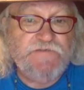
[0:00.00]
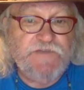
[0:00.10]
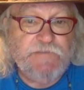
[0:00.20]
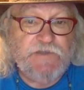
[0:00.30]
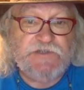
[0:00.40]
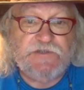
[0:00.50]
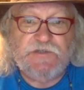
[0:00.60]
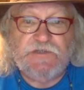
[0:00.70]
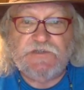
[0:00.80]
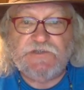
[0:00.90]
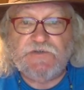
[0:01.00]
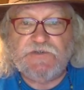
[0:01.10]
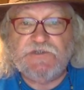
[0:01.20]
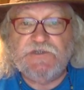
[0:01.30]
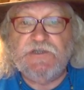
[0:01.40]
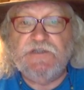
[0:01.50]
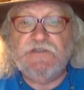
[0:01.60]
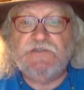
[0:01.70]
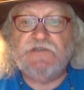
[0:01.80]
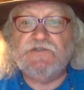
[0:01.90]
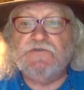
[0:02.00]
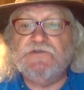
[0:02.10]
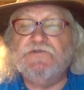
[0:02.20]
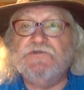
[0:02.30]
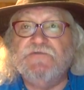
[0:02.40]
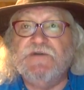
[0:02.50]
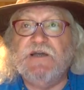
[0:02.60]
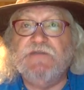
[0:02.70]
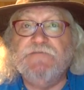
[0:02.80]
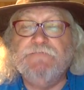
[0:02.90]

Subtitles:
families in the districts need the tessera to survive.